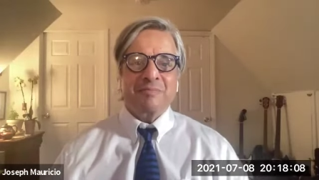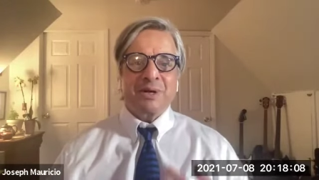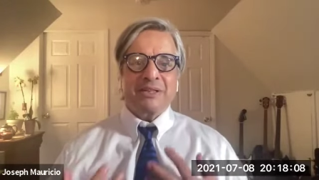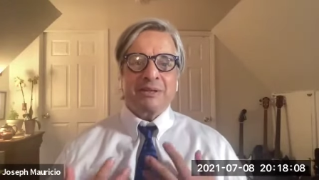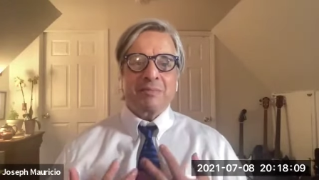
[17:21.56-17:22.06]

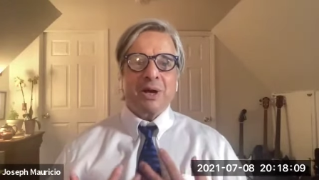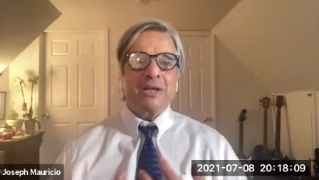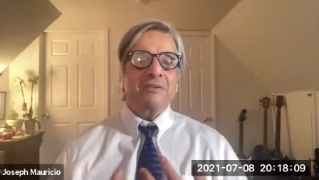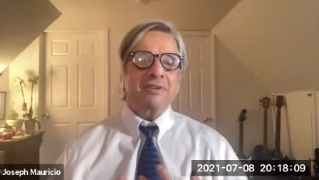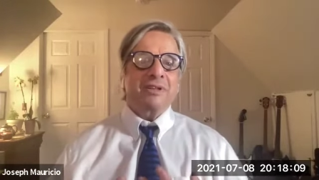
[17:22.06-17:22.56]
But the
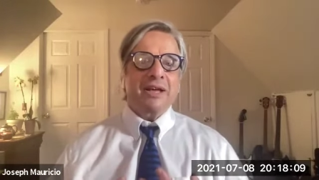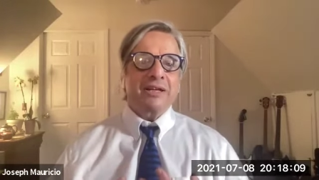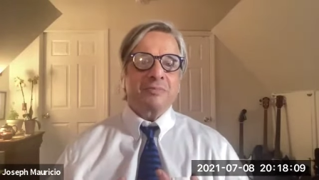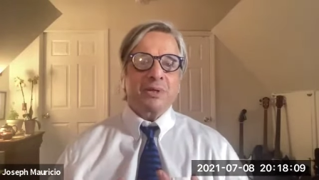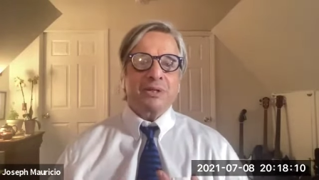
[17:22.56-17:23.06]
mind of
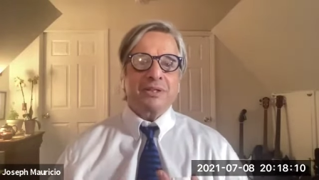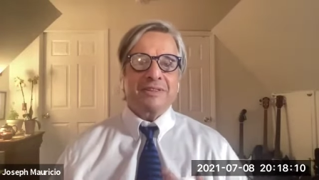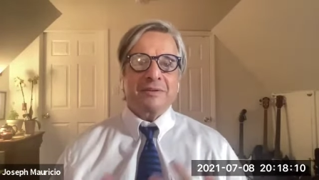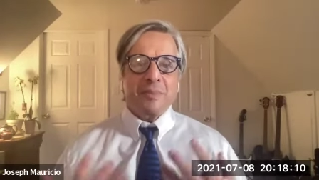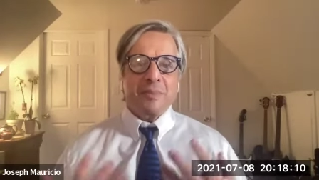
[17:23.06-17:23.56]
enlightenment,
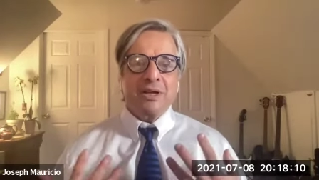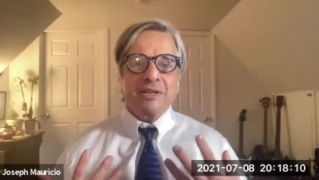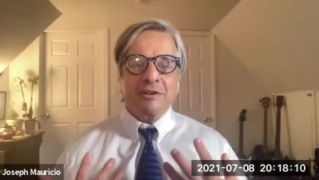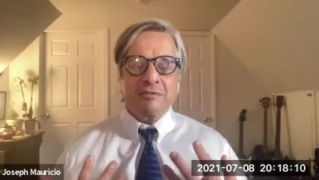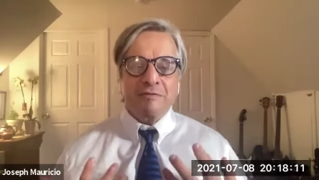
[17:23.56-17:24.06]
the
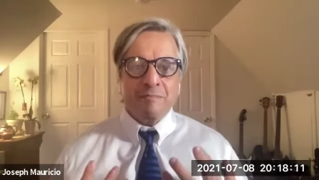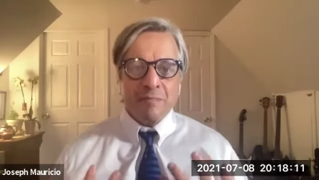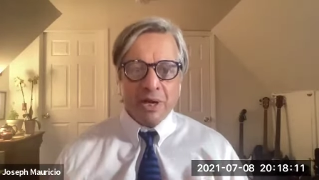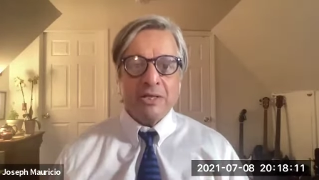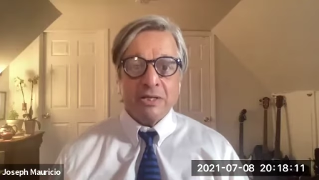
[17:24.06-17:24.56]
mind of
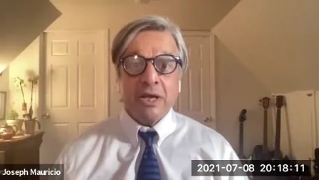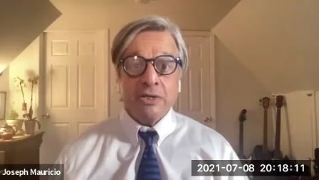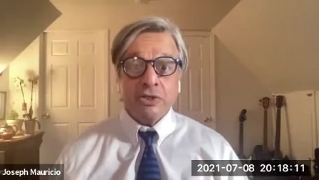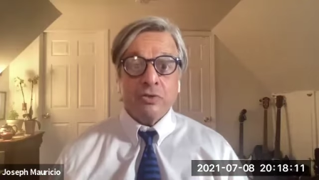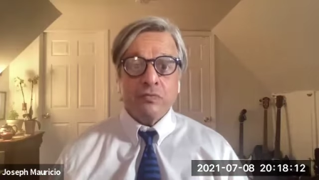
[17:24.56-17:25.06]

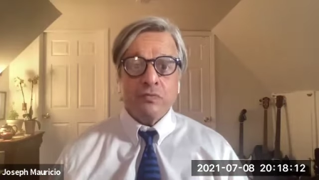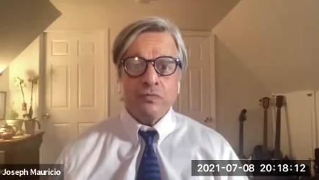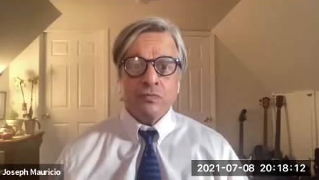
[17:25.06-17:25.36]
meditation,